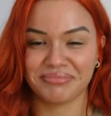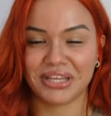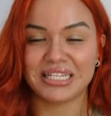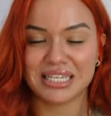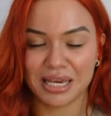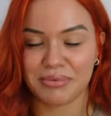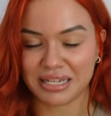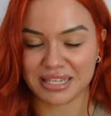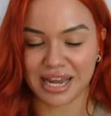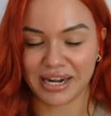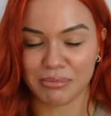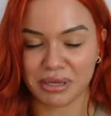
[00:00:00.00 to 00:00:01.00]
It's Him that's
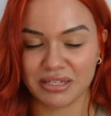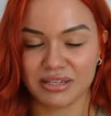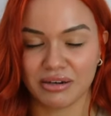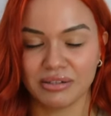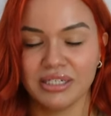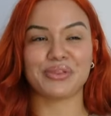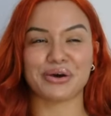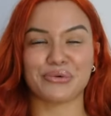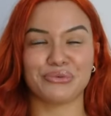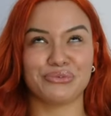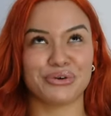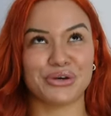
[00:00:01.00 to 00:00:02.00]
guiding me. So
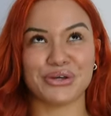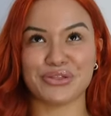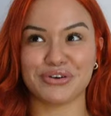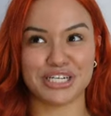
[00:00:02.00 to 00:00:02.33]
without further